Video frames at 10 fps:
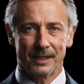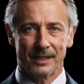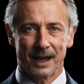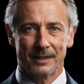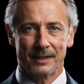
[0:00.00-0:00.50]

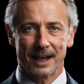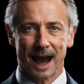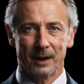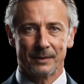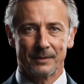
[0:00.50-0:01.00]
Loudspeaker
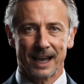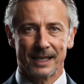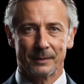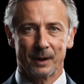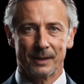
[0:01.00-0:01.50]
placement
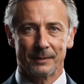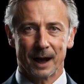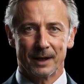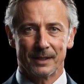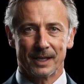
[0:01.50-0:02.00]
is a
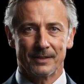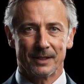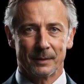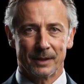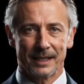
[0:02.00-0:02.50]
subject that
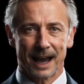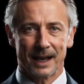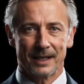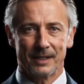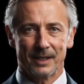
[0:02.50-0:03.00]
often veers
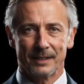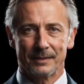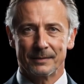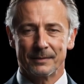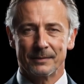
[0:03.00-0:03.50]
into the
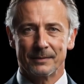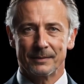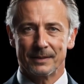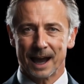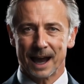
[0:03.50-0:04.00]
realm of
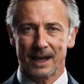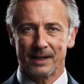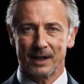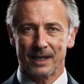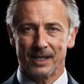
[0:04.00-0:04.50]
mystique in the
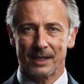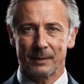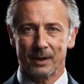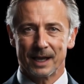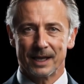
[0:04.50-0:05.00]
audio
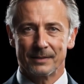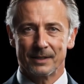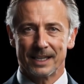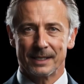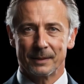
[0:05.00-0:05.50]
world.
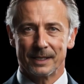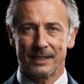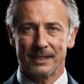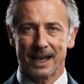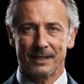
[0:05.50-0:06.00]

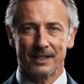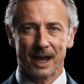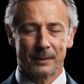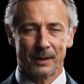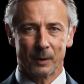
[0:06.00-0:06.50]
The
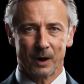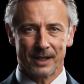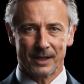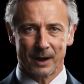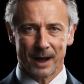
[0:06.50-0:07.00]
complexities of
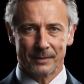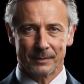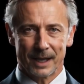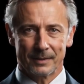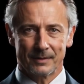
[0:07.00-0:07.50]

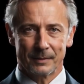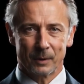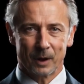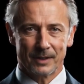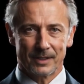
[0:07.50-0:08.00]
acoustics,
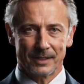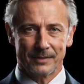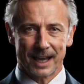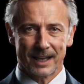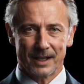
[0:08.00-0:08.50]
particularly
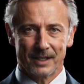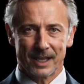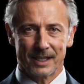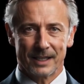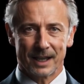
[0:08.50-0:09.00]
within the
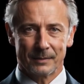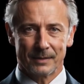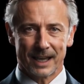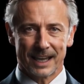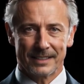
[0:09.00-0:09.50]
confines of a
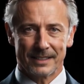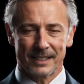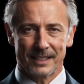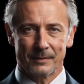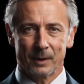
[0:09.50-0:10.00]
living
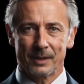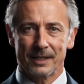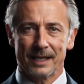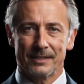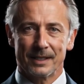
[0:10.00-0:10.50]
room, may
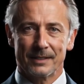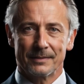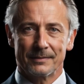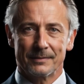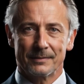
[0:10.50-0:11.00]
seem
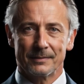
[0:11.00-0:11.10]
daunting.